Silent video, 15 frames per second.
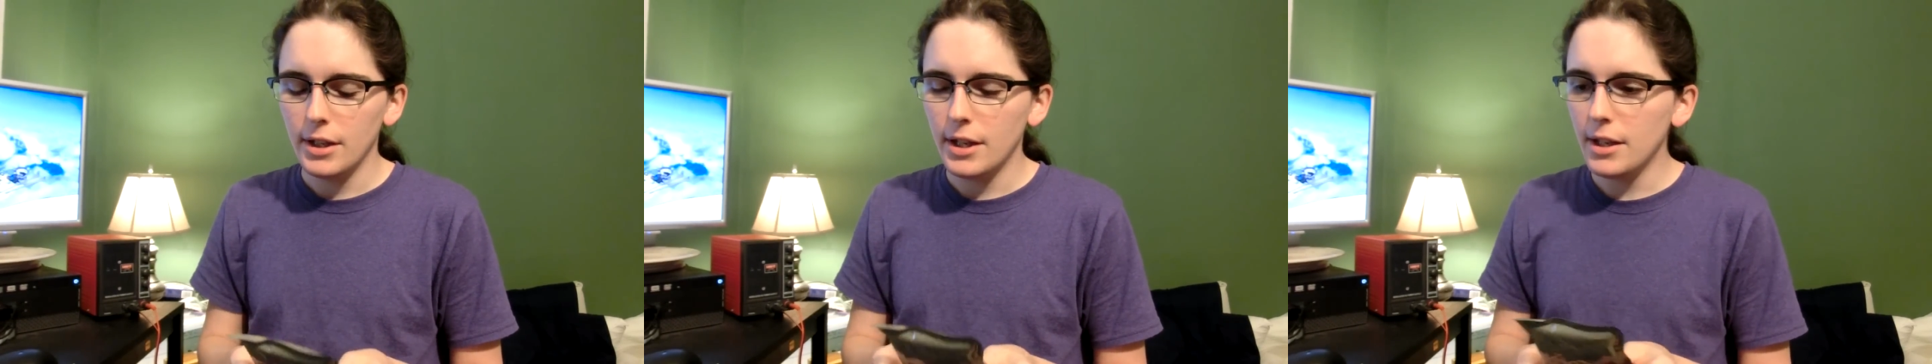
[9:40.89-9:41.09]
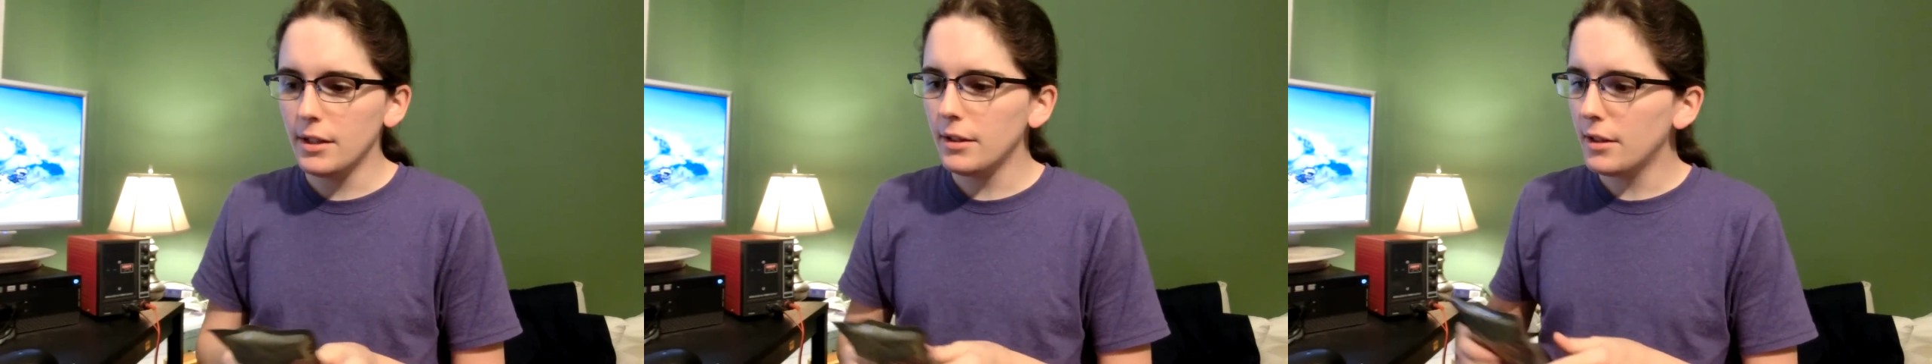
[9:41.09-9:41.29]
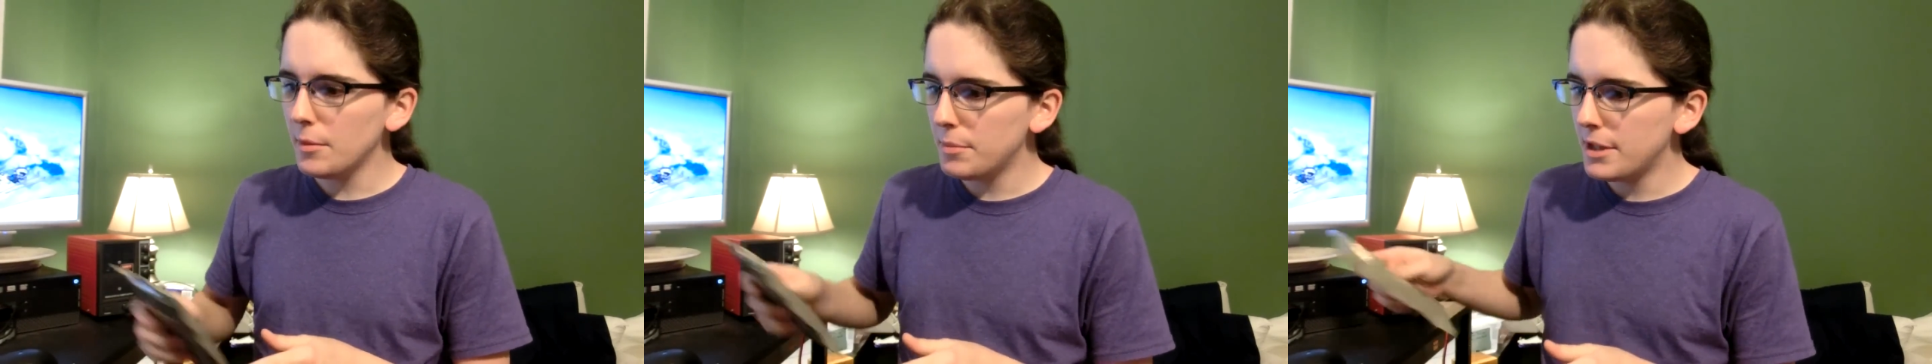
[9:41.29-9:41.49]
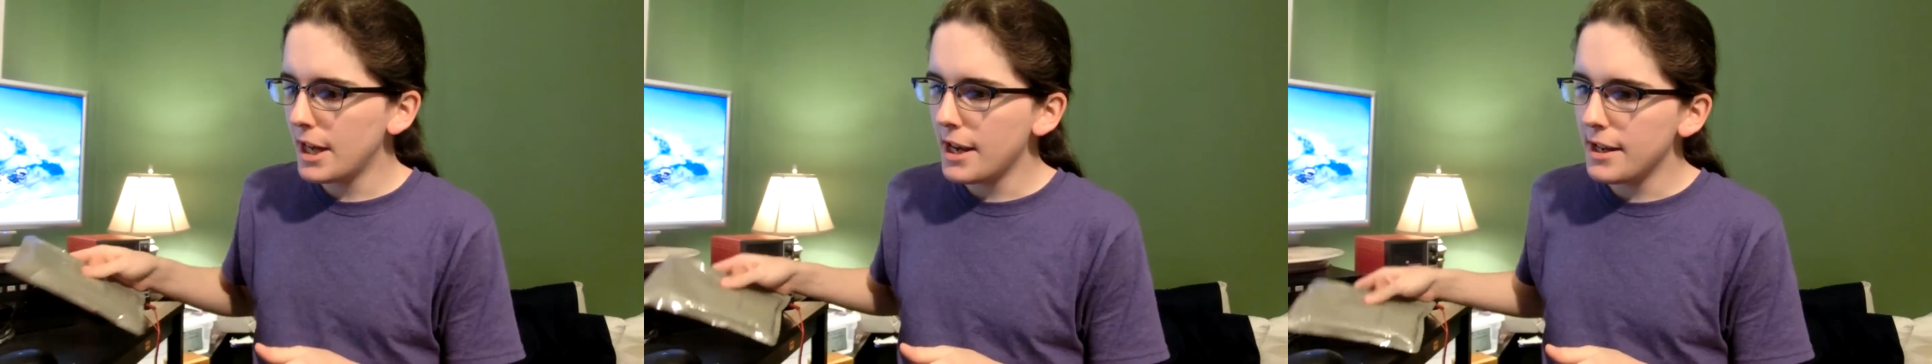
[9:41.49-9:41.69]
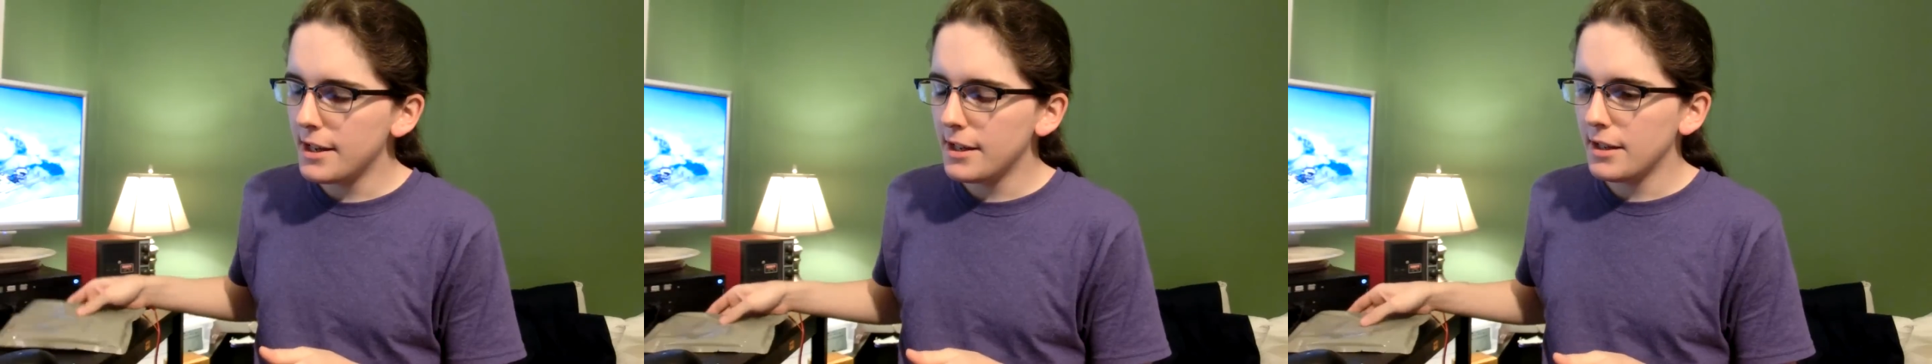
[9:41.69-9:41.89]
ended up
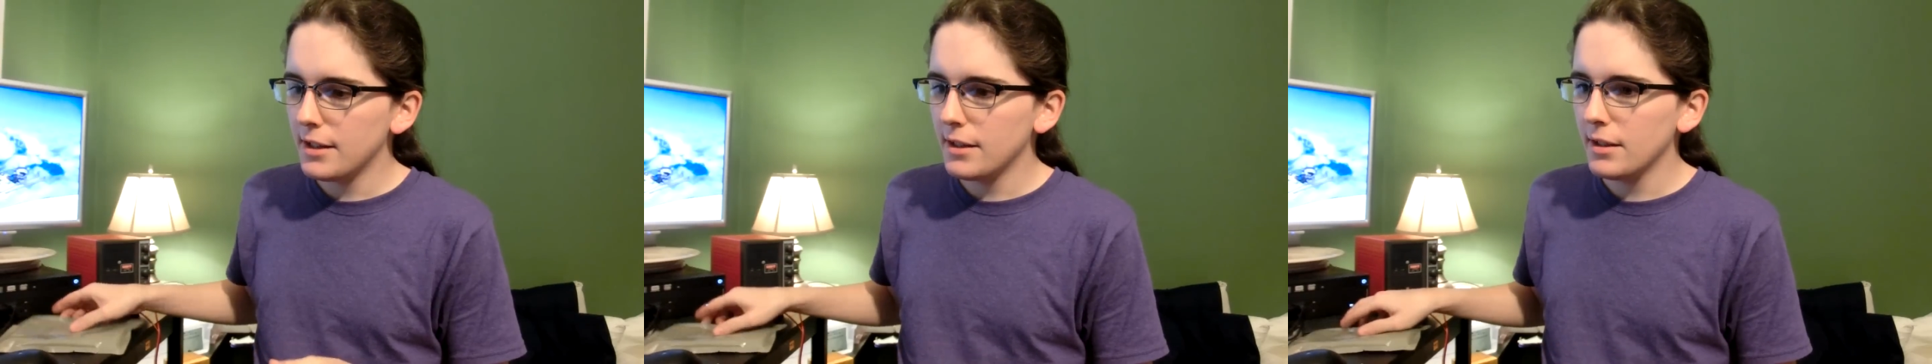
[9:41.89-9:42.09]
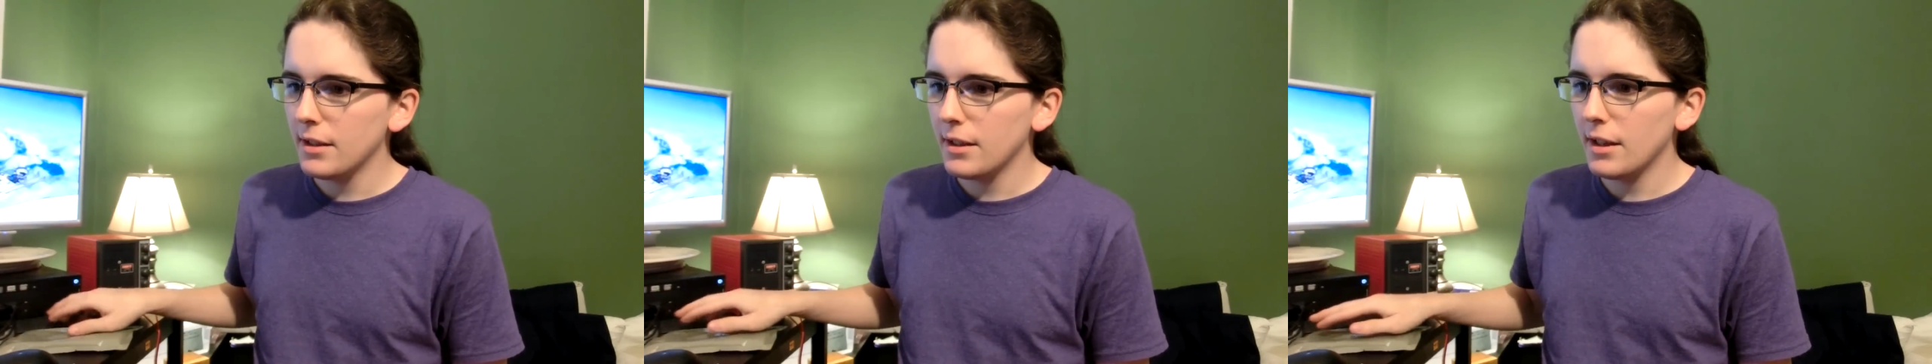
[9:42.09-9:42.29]
taking